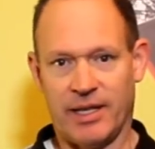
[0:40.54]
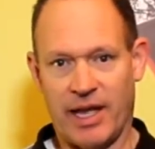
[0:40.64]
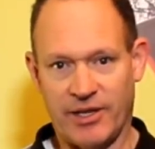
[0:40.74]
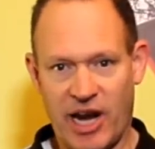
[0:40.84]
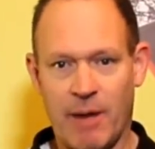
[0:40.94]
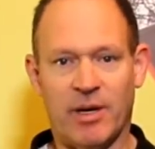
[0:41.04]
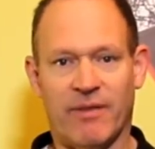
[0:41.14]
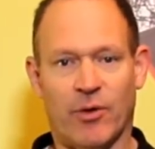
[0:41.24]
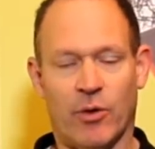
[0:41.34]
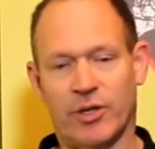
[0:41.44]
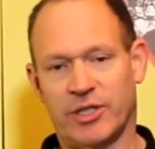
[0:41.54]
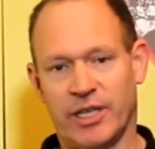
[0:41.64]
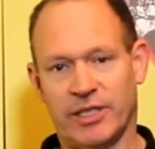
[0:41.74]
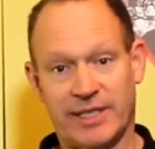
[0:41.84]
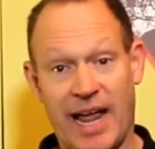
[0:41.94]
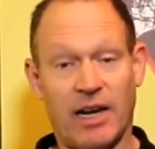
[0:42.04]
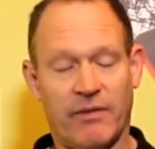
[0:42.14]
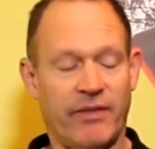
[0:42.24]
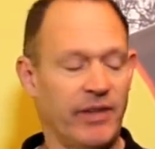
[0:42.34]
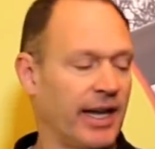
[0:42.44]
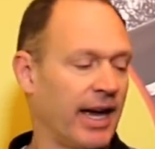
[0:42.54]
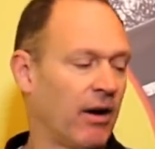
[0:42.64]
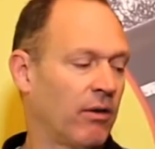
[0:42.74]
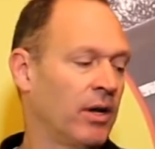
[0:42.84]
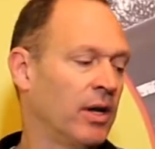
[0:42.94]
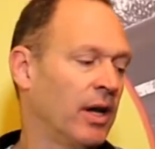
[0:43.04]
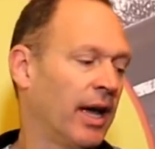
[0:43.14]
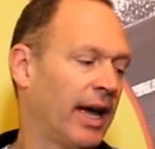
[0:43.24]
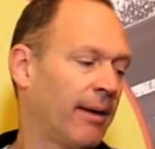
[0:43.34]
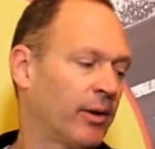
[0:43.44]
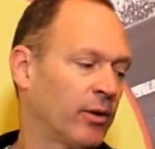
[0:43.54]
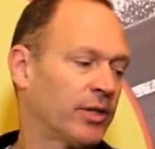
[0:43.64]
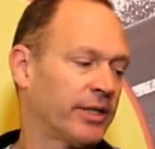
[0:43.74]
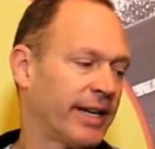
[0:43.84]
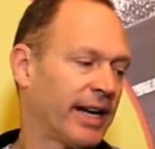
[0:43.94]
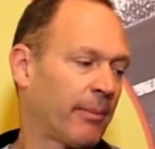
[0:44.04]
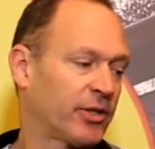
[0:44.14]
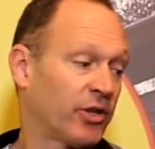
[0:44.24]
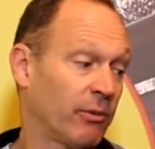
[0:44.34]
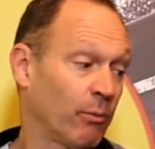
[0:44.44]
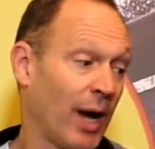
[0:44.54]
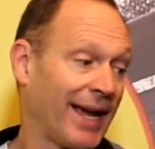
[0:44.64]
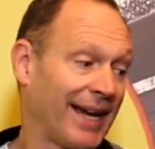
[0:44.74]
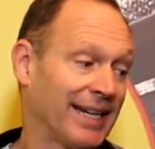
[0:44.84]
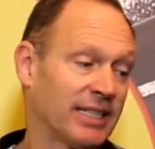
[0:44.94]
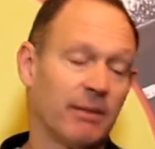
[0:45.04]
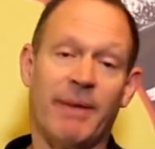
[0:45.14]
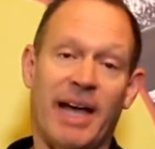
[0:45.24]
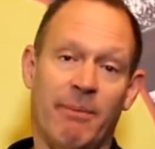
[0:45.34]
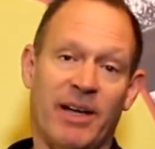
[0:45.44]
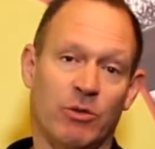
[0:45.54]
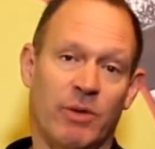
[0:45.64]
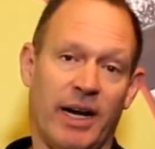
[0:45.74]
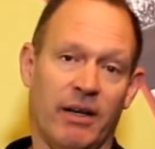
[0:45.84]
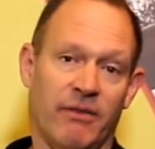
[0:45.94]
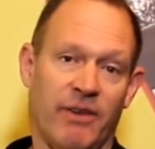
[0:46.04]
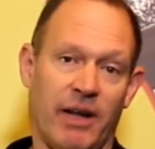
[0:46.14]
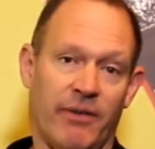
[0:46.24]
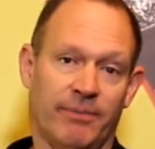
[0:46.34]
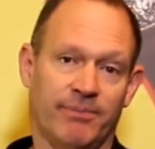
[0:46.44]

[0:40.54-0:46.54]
chambered it for us in standard 50 cal and also set it up to suit my custom made muzzle brake on the front of it.